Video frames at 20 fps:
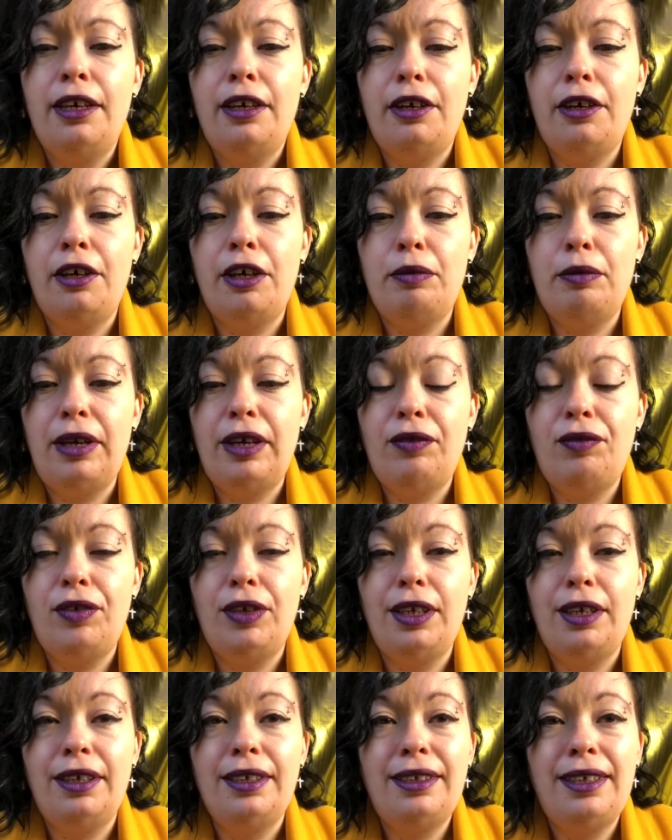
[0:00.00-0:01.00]
I
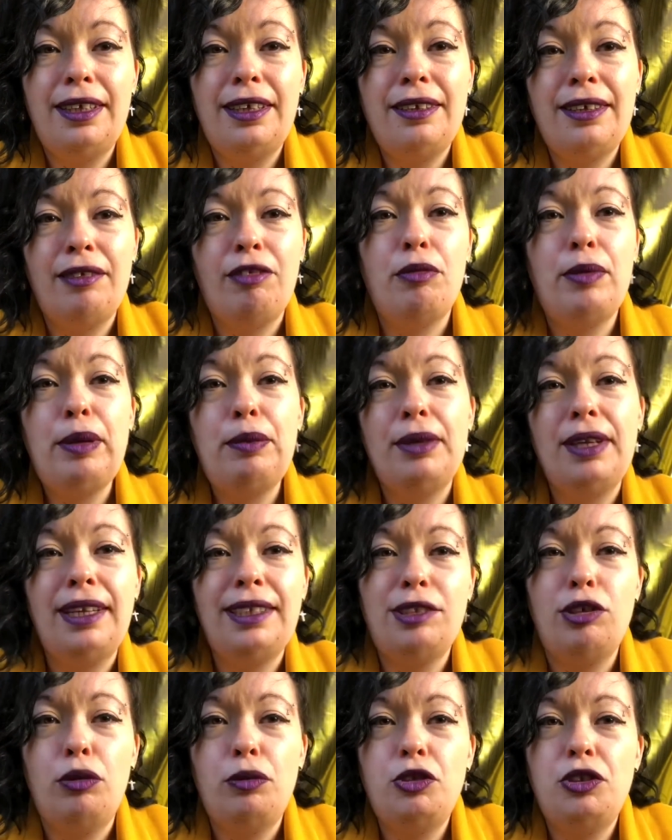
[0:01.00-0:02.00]
feel like there are maybe
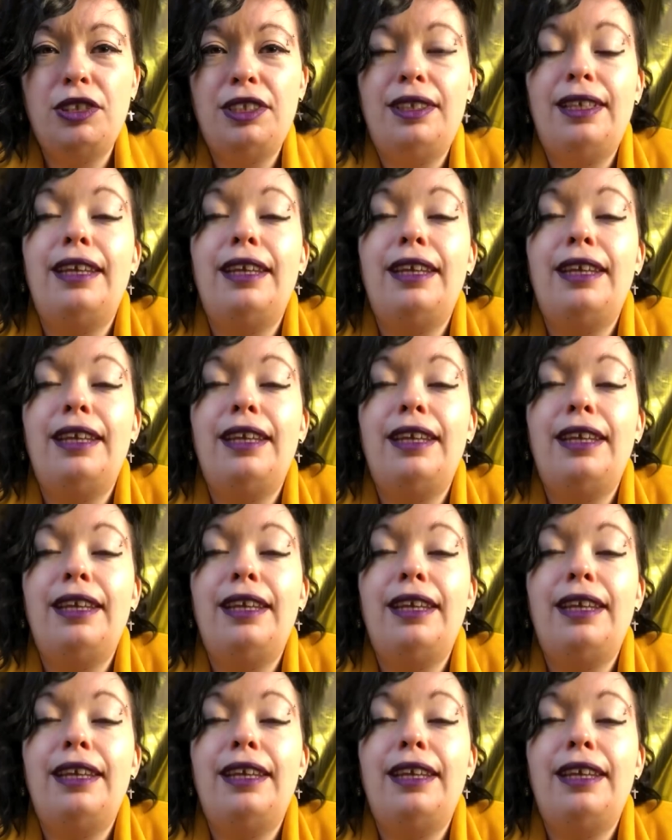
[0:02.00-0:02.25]
less options and